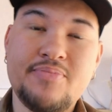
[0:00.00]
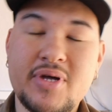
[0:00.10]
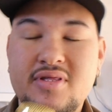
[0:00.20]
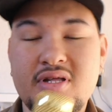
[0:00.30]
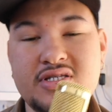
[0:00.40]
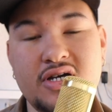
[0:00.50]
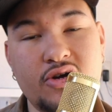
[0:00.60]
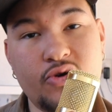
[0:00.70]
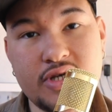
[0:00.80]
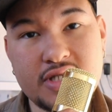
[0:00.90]
But it's
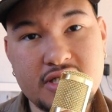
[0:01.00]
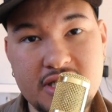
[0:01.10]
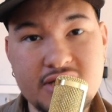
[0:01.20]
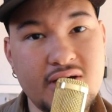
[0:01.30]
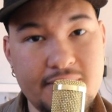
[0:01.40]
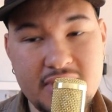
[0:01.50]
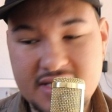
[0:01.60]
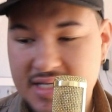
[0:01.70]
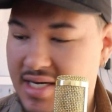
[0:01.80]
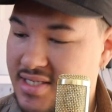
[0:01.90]
not just going to be
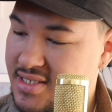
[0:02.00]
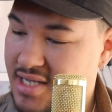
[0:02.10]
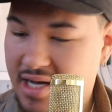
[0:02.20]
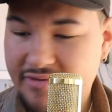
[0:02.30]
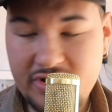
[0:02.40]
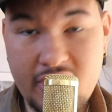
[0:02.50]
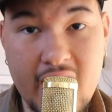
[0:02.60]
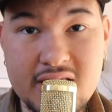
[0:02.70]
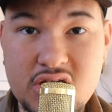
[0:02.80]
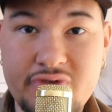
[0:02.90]
sneakers. It's like a
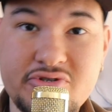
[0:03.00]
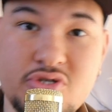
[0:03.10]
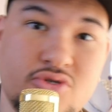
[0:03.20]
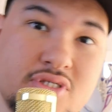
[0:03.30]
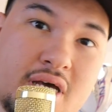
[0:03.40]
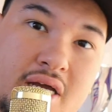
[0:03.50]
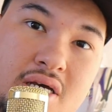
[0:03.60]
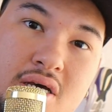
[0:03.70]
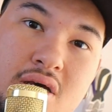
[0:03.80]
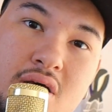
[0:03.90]
variety of shoes that
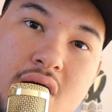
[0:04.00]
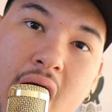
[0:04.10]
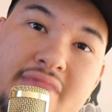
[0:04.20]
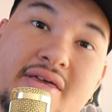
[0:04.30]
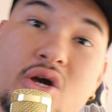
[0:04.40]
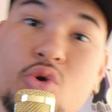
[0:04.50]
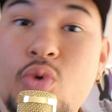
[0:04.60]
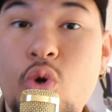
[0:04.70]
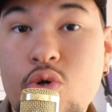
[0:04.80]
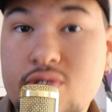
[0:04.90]
I think
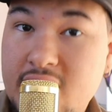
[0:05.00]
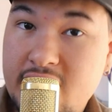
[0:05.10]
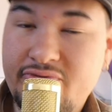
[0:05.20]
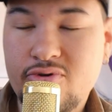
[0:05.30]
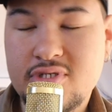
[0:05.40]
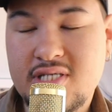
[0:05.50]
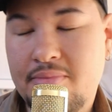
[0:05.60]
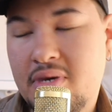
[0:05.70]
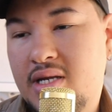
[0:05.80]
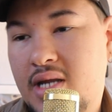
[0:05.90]
we all need for
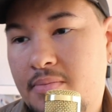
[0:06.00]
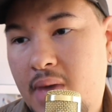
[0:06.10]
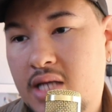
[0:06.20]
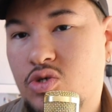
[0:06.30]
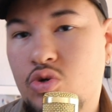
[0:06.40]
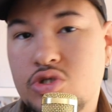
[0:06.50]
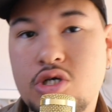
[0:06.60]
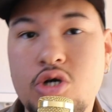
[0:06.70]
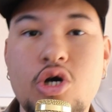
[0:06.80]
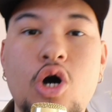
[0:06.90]
summer, and we might
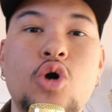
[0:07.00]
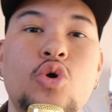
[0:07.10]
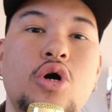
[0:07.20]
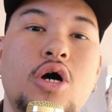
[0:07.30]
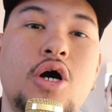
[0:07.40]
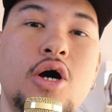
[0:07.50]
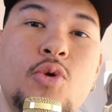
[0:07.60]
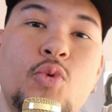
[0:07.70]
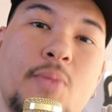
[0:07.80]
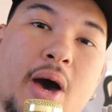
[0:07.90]
also go
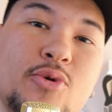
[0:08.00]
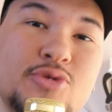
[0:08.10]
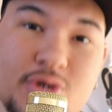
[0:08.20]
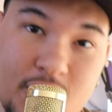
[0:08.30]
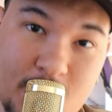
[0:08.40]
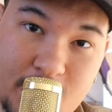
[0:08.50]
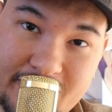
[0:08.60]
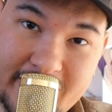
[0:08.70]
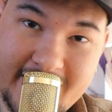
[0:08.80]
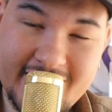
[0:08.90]

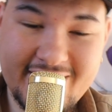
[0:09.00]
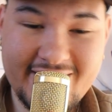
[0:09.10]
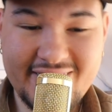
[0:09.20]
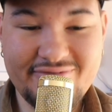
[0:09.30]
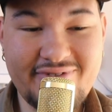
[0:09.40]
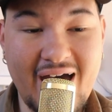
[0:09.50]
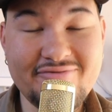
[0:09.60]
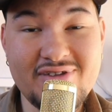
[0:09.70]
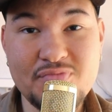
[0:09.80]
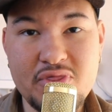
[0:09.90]
over the
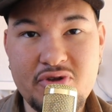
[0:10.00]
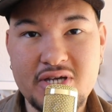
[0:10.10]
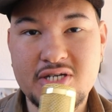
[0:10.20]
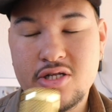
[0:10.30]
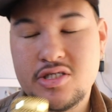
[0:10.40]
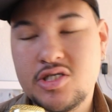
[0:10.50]
5 limit threshold.